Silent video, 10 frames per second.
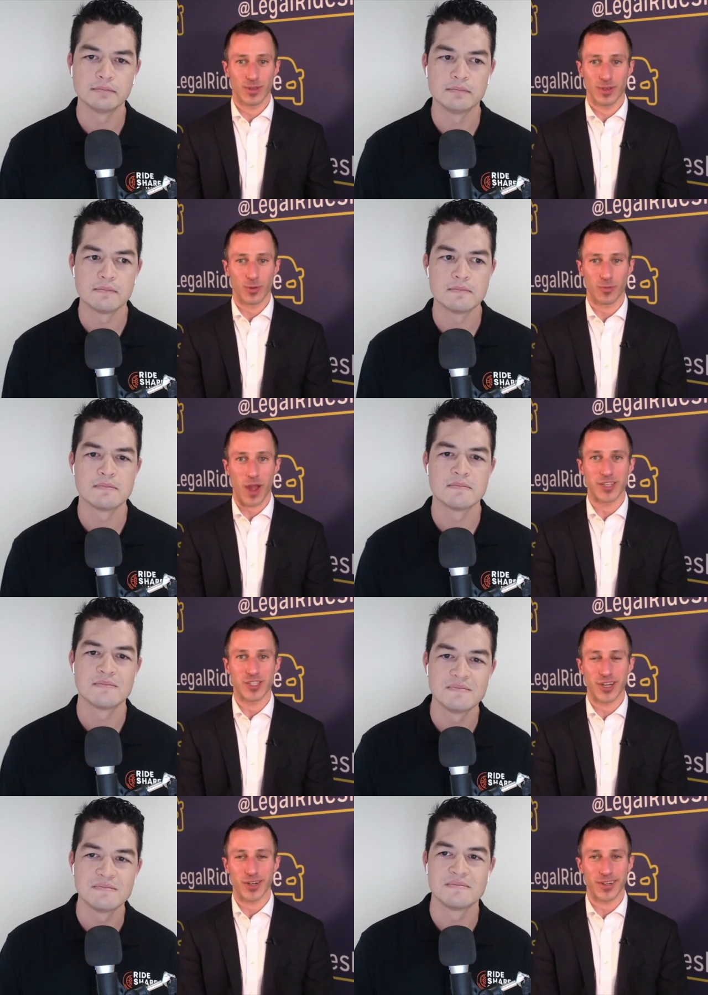Speaker 1: you know,
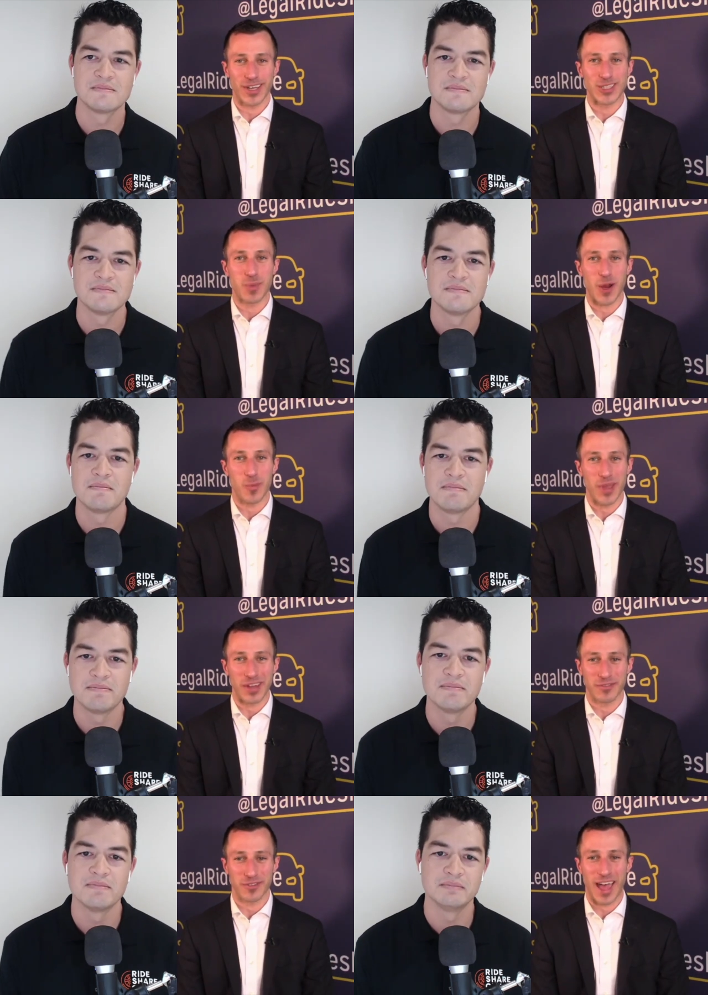rideshare experiment,
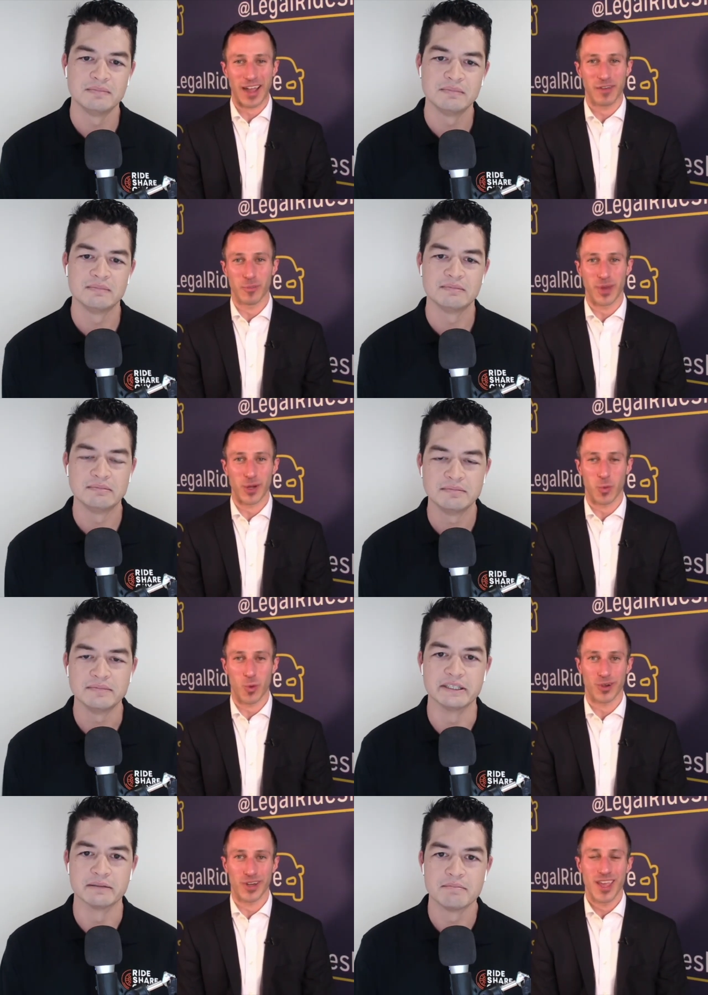for lack of a better
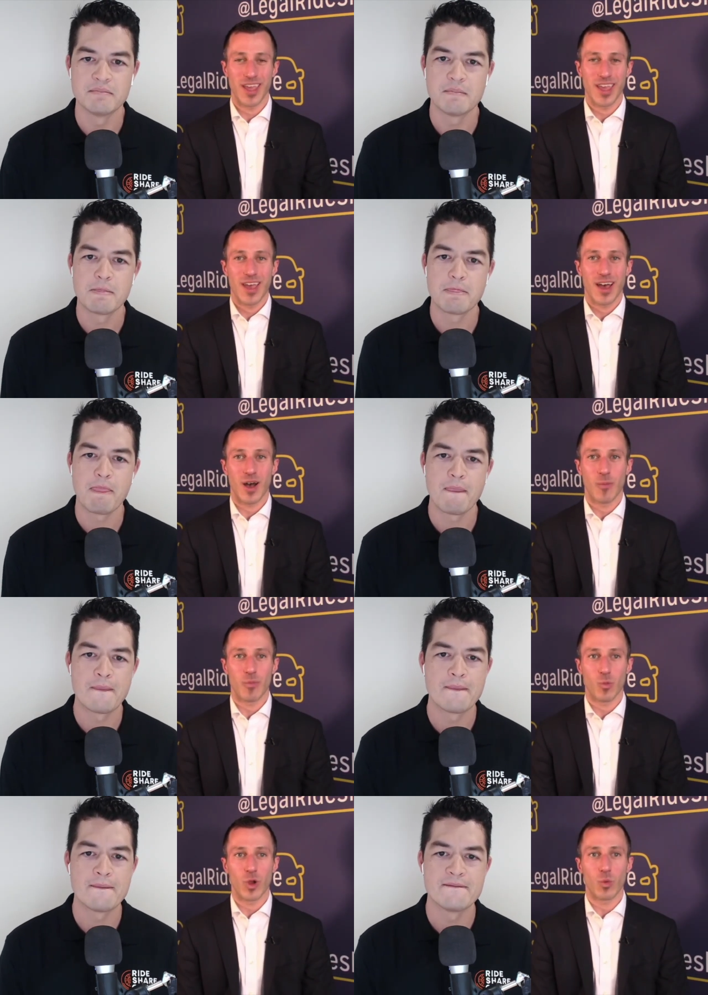word. Yeah. Um,
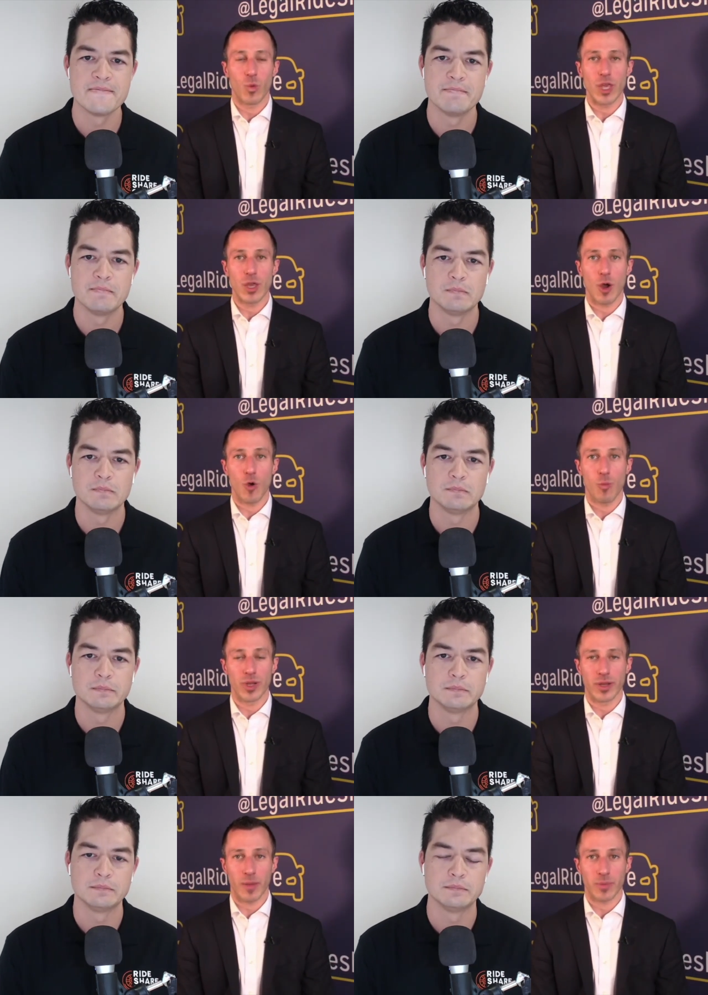when we opened
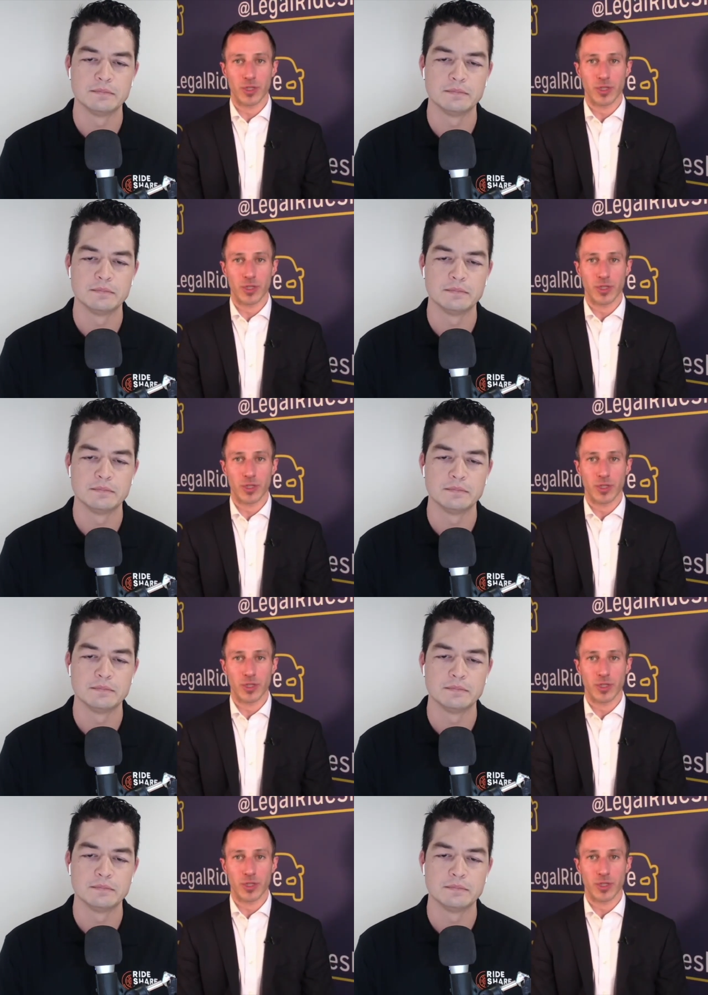up in